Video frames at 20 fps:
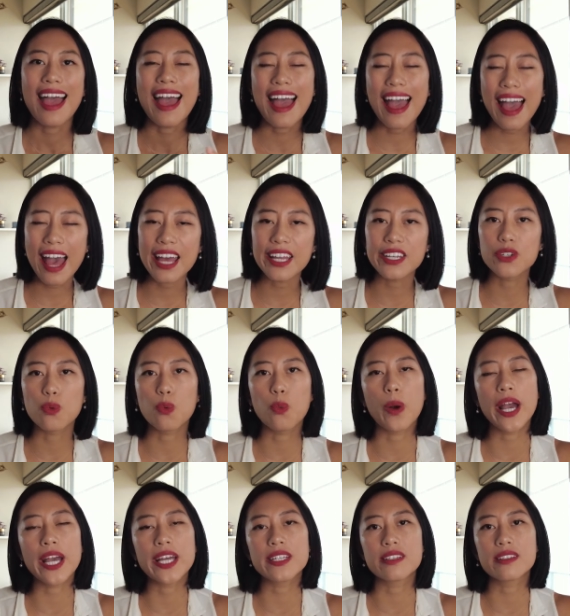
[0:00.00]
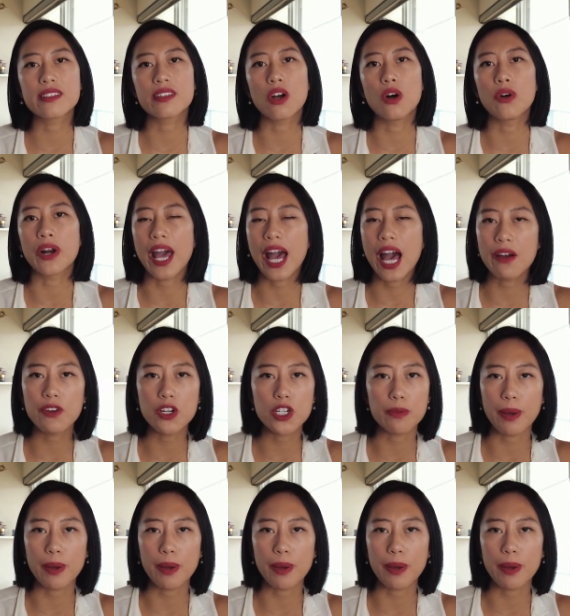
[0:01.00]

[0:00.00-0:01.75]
and wait on average